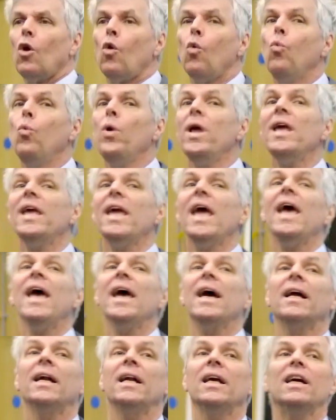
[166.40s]
we
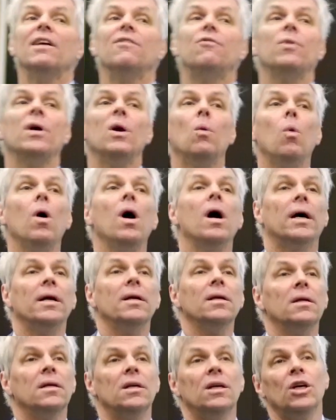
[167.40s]
can, if we
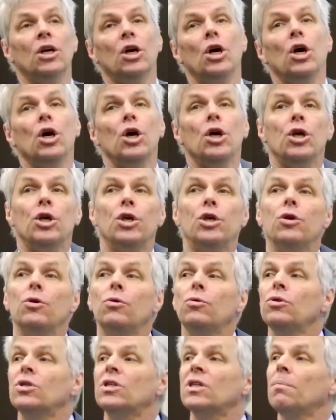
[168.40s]
want,
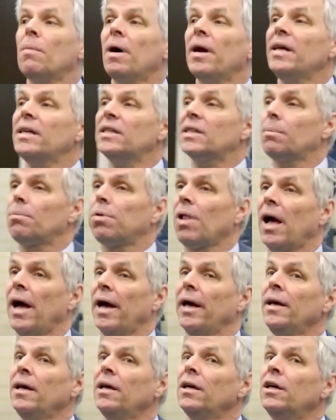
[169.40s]
use the money
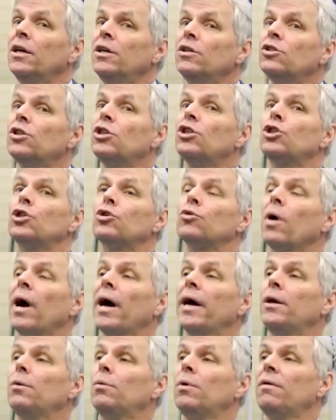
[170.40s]
supply to
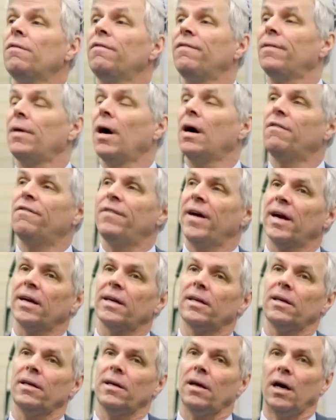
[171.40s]
try to
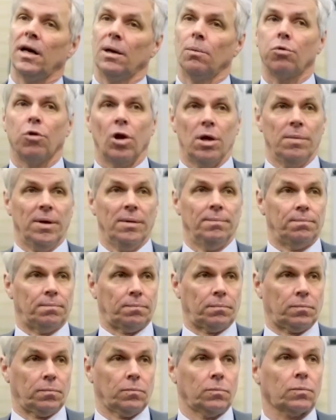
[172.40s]
affect unemployment.
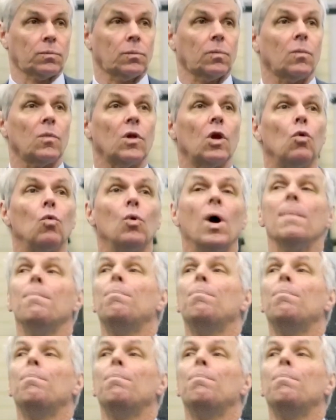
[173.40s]
Right?